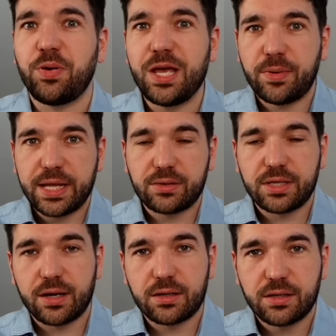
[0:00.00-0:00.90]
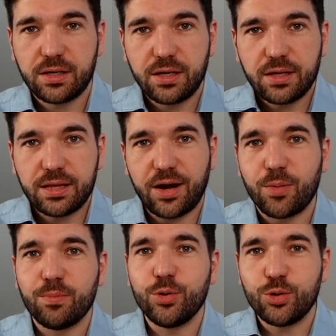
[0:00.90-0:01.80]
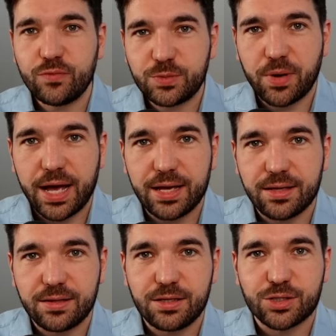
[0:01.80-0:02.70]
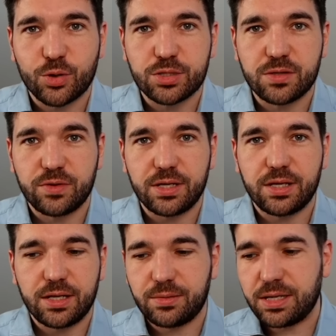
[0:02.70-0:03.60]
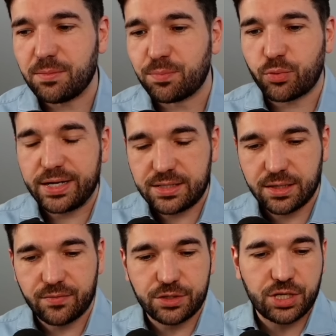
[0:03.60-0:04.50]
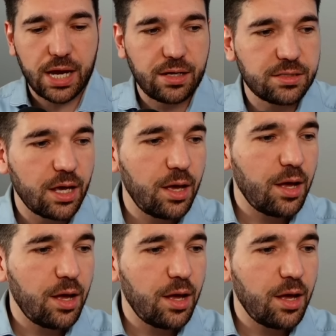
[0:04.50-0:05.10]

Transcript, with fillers: people out there that are moved by these sorts of eh, eh, embracing of the Cheneys.